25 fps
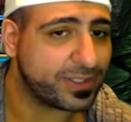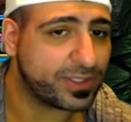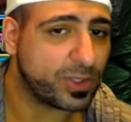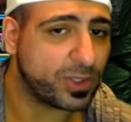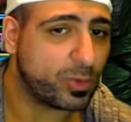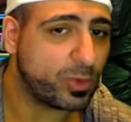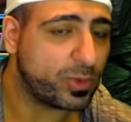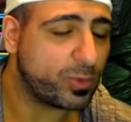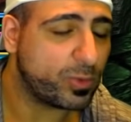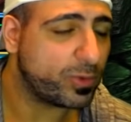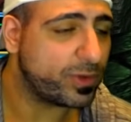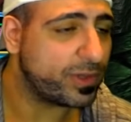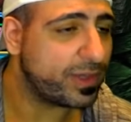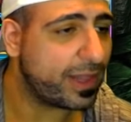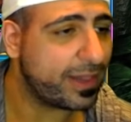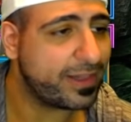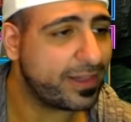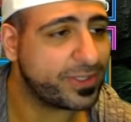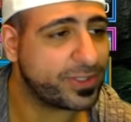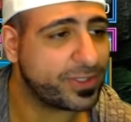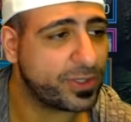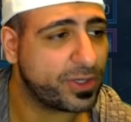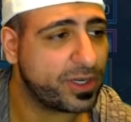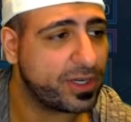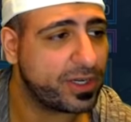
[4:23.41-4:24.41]
So with
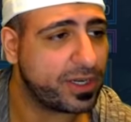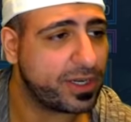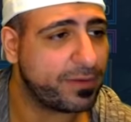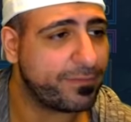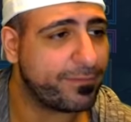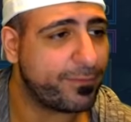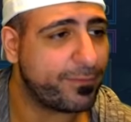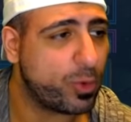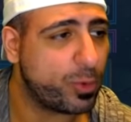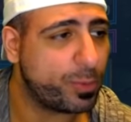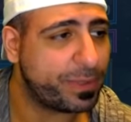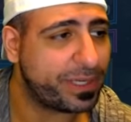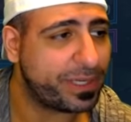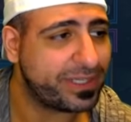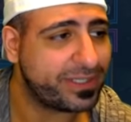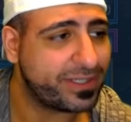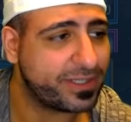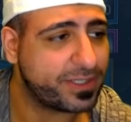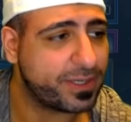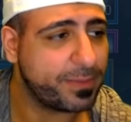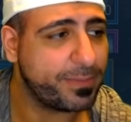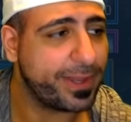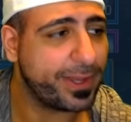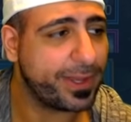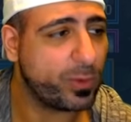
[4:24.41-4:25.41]
Relentless, you're going to need 4
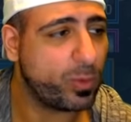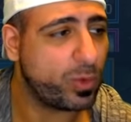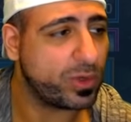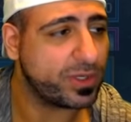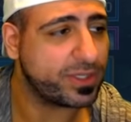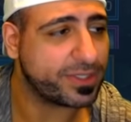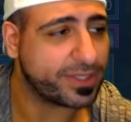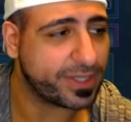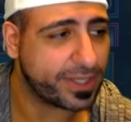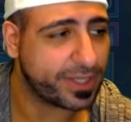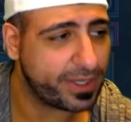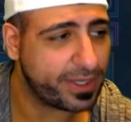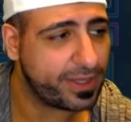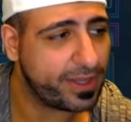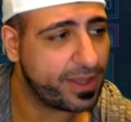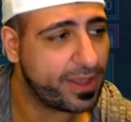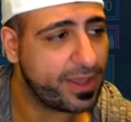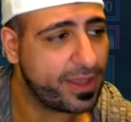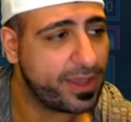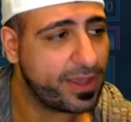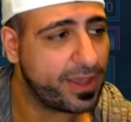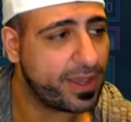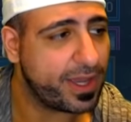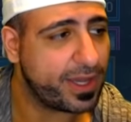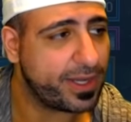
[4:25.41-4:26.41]
pieces to make 1 set,
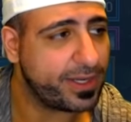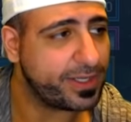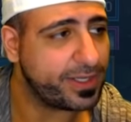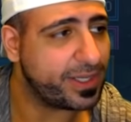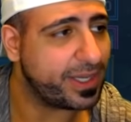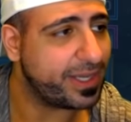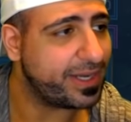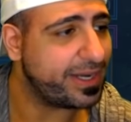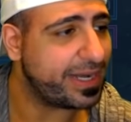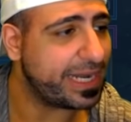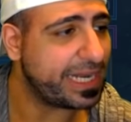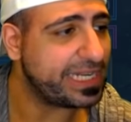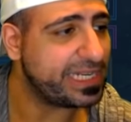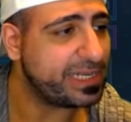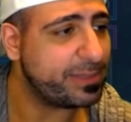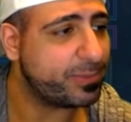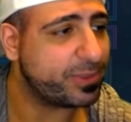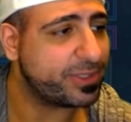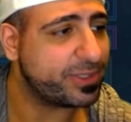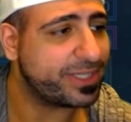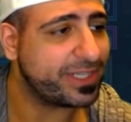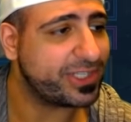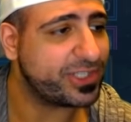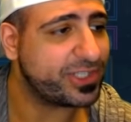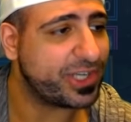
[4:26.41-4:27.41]
and you get an
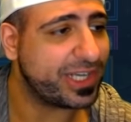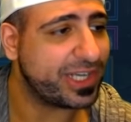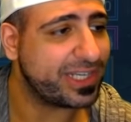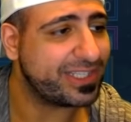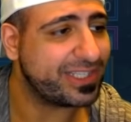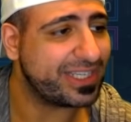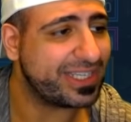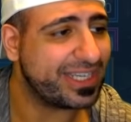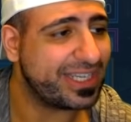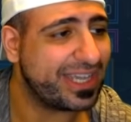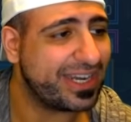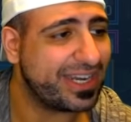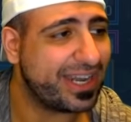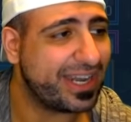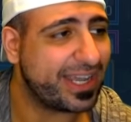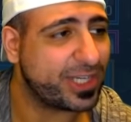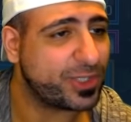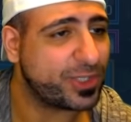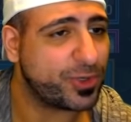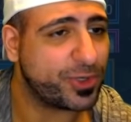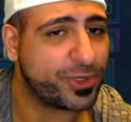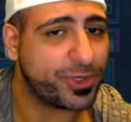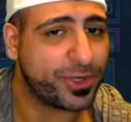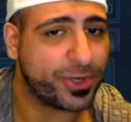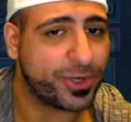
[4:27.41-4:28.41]
18% chance to get an
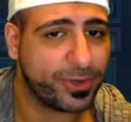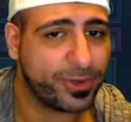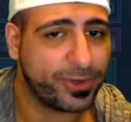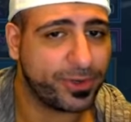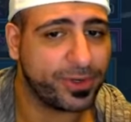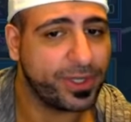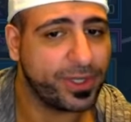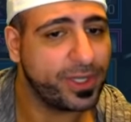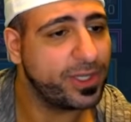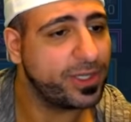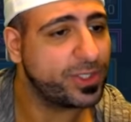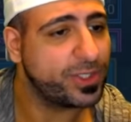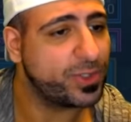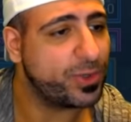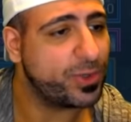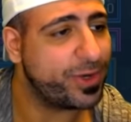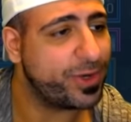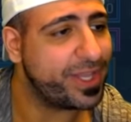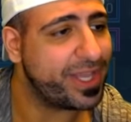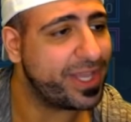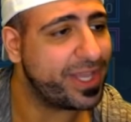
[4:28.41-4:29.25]
extra turn. So he